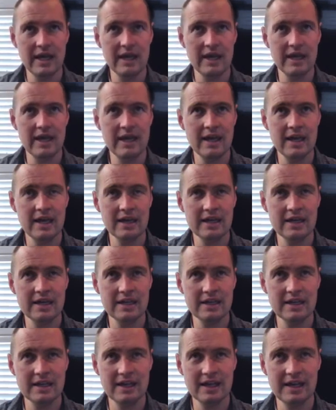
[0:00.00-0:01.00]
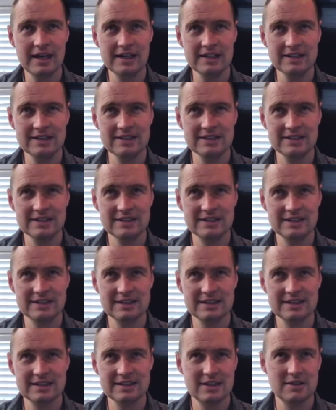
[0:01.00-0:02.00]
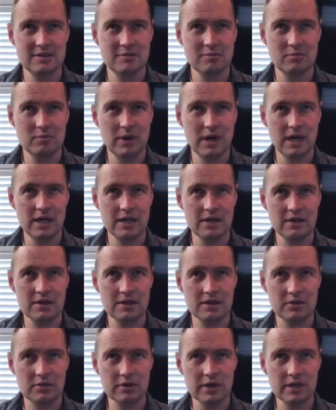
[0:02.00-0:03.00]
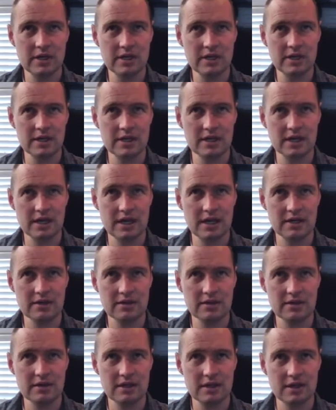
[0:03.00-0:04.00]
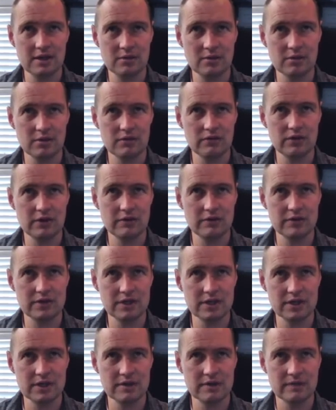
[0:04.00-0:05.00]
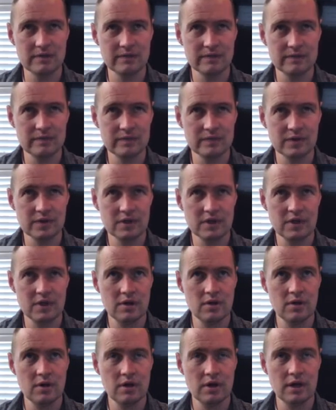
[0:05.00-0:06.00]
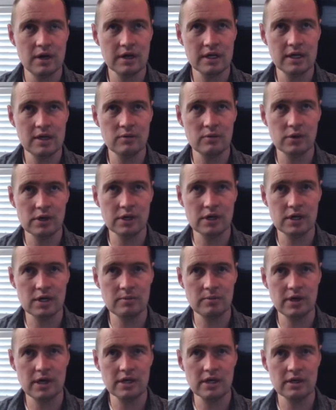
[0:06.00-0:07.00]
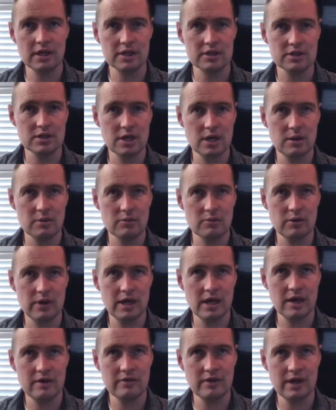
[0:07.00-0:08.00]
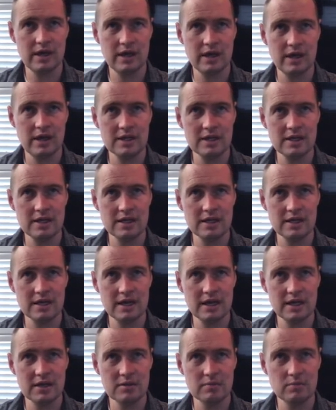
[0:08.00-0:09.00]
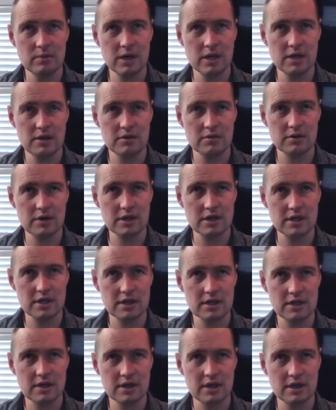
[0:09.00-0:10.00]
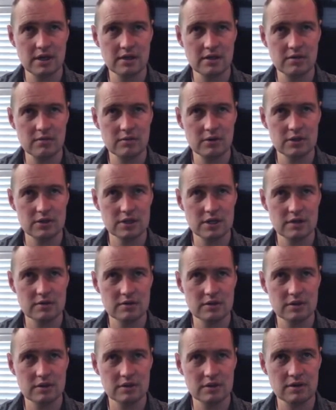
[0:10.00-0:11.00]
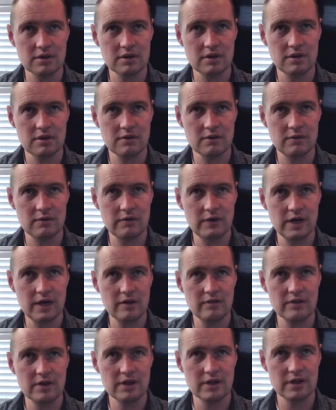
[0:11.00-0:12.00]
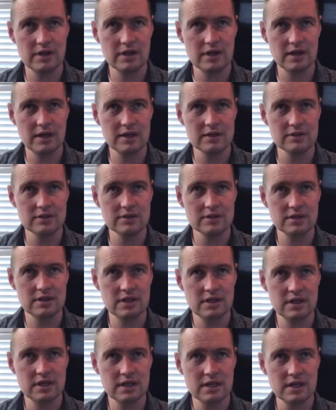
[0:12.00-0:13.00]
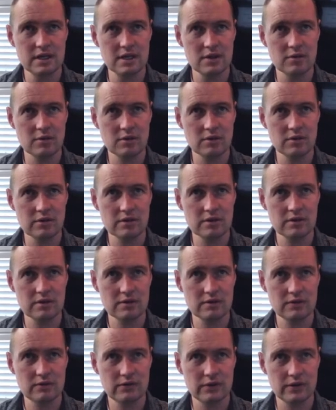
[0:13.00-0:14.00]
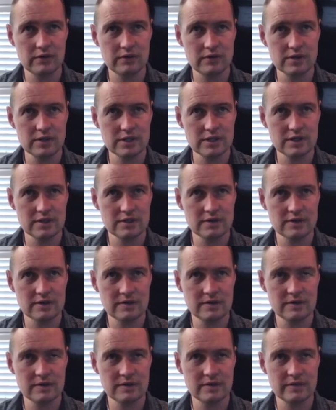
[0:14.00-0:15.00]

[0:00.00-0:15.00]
8 kitty cats, minus 3 kitty cats equals 15. Again, we're going to combine like terms. We have 8 kitty cats minus 3 kitty cats, which us 5 kitty cats equals 15.